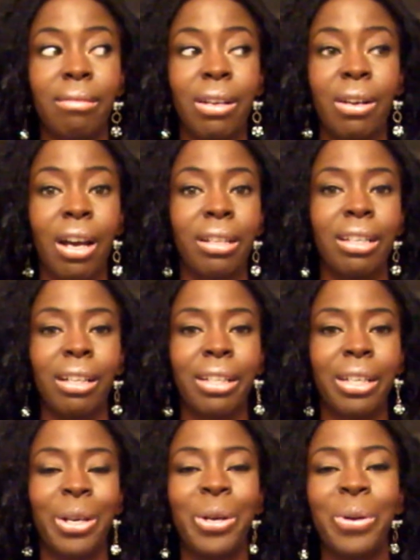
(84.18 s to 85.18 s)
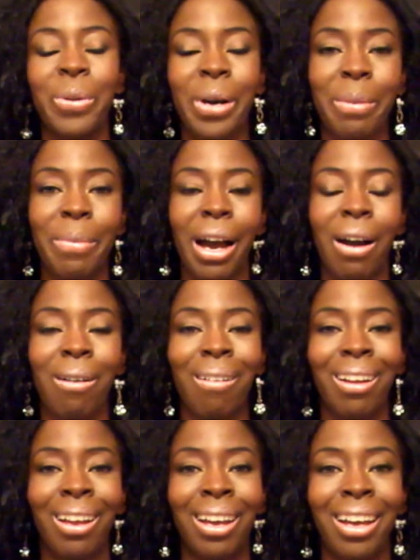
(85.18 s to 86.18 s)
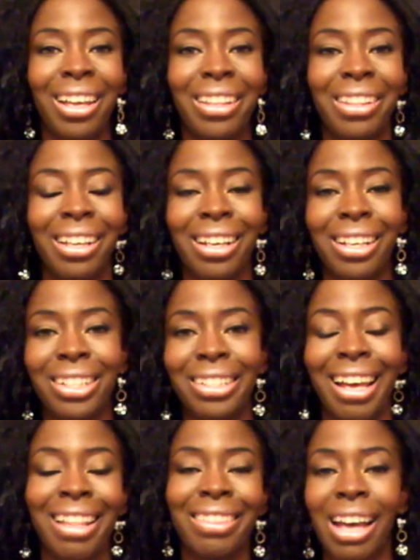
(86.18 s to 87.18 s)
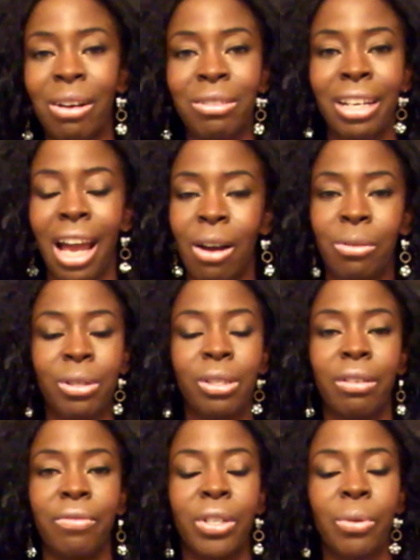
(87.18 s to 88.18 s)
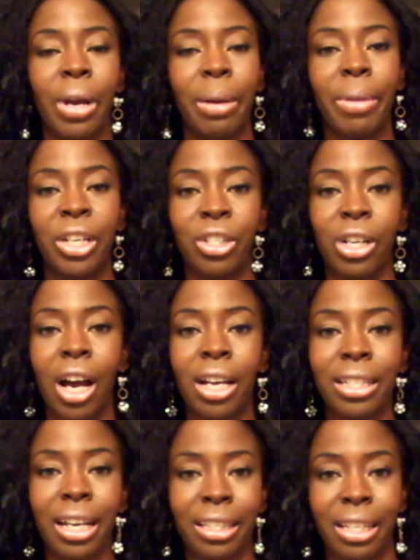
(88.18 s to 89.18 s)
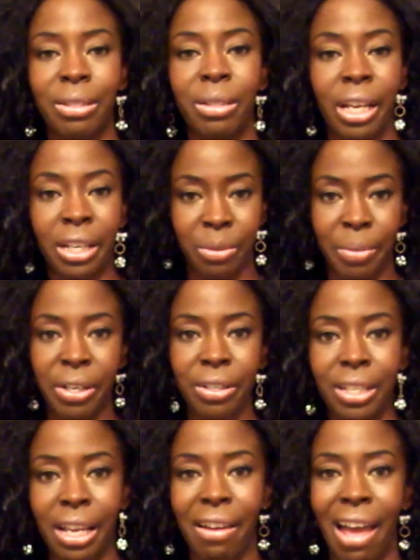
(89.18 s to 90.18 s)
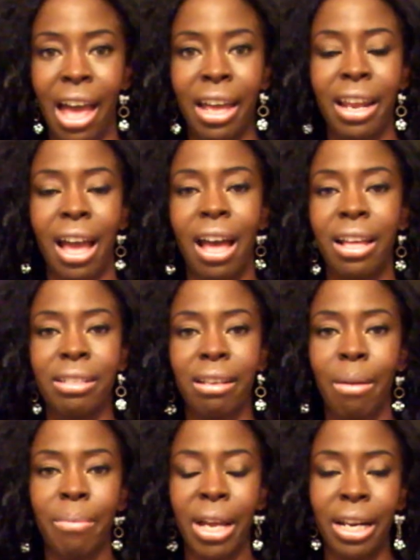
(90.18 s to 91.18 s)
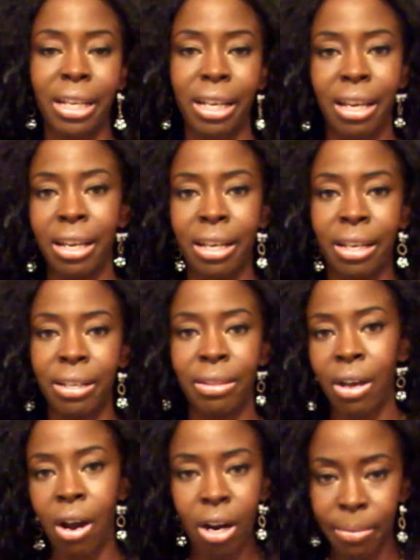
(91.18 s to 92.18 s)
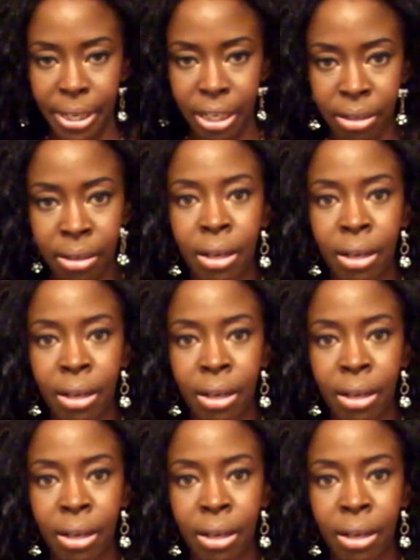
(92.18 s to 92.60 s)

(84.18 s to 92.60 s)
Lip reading: they're not telling you about the 10,000 hours of direct patient contact experience they had as a medic in the Army.